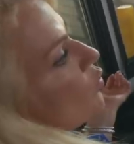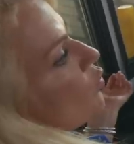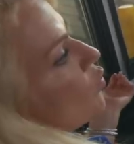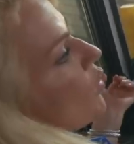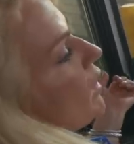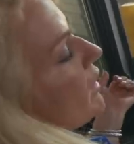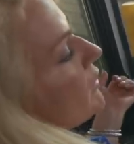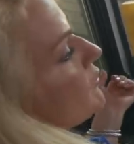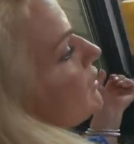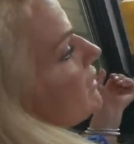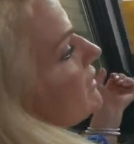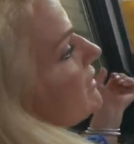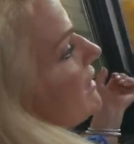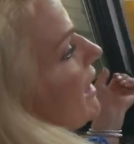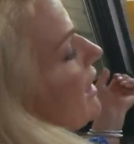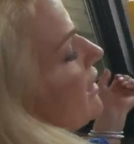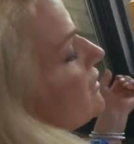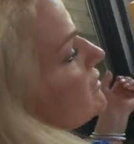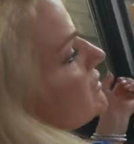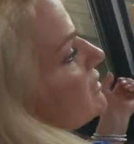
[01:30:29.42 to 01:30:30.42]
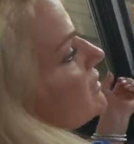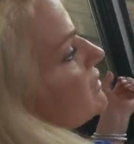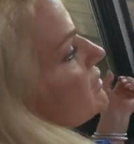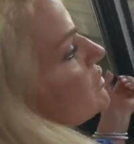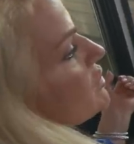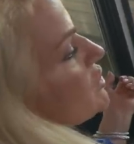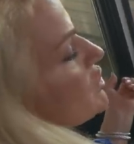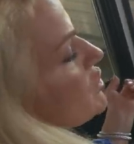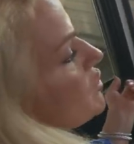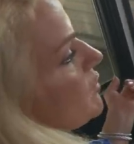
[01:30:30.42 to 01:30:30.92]
one
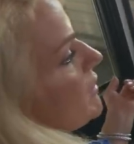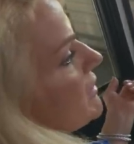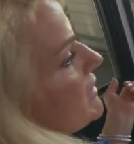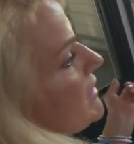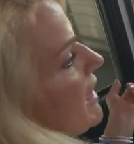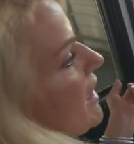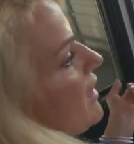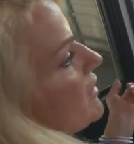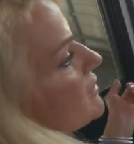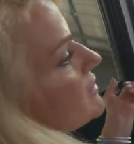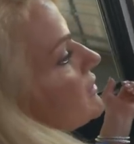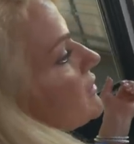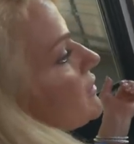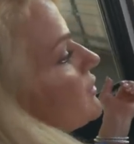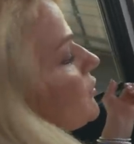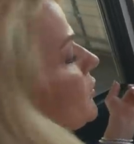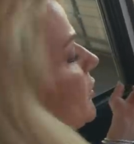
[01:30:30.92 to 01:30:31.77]
1,000, two 1,000,